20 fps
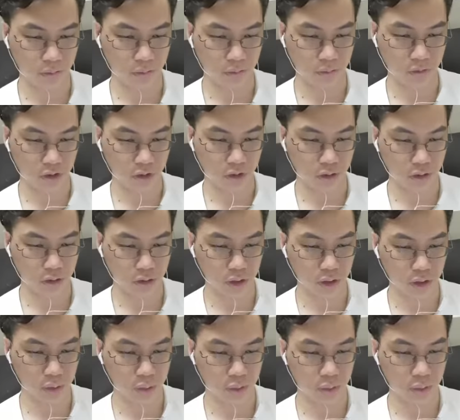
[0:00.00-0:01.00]
So it
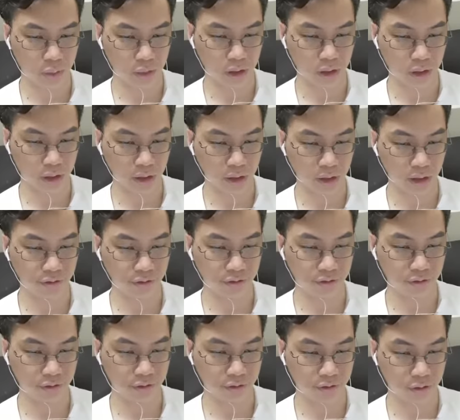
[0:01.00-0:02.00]
would be 10,
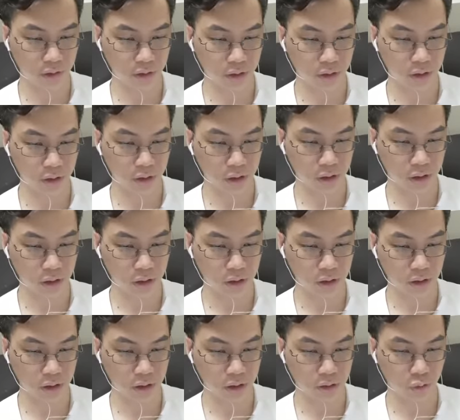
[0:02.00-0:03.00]

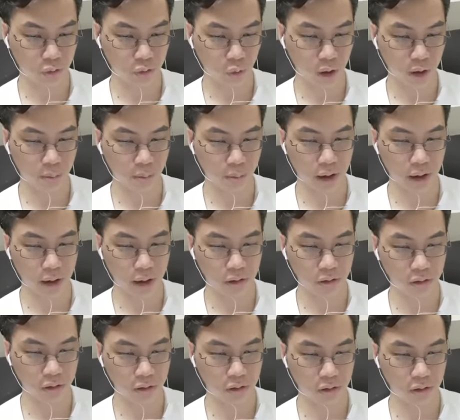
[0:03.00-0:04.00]
uh, one
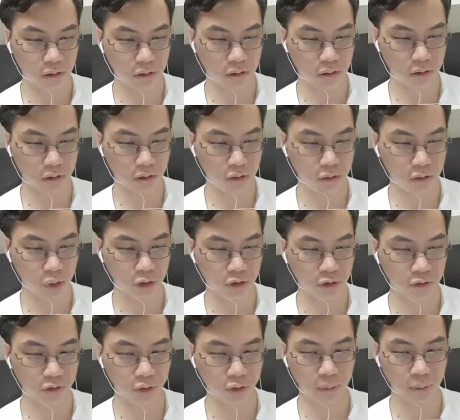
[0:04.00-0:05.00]
mile or
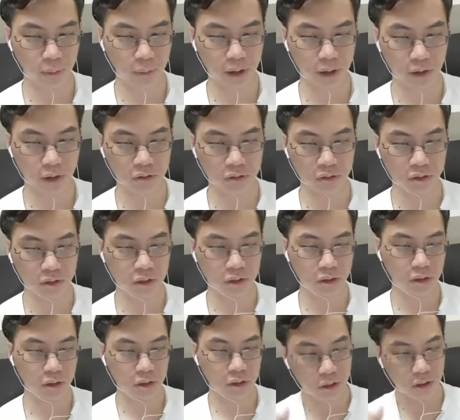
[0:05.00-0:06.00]
24 miles
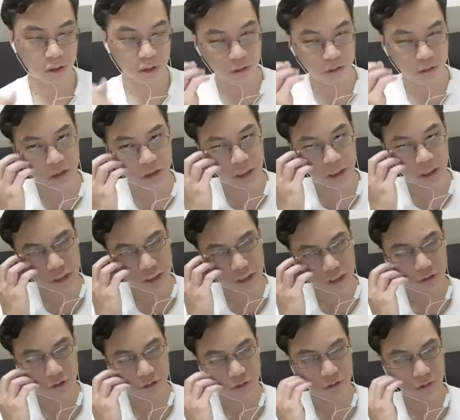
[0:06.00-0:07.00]

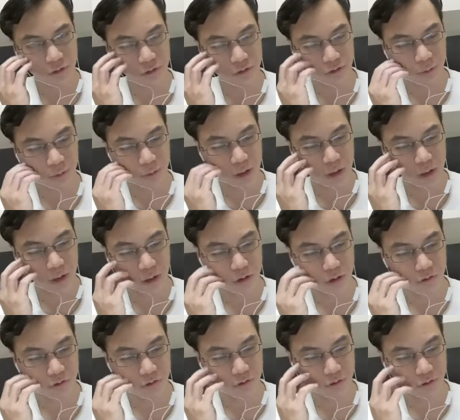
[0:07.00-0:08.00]
reduction, uh,
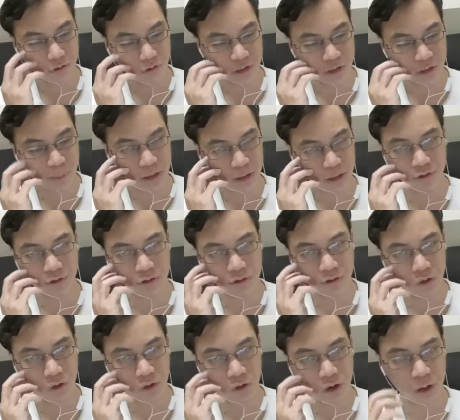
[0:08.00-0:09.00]
respectively
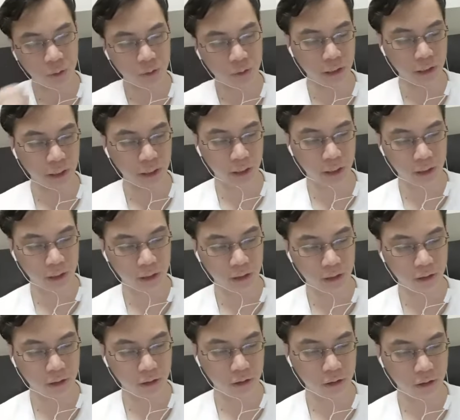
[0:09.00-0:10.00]
for hour
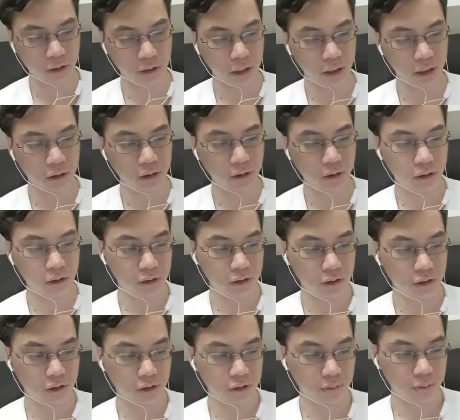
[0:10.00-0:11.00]
and day.
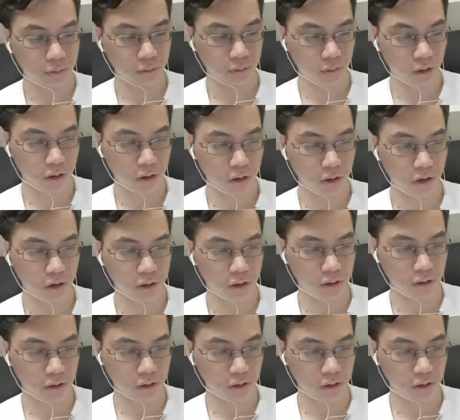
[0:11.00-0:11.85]
All right.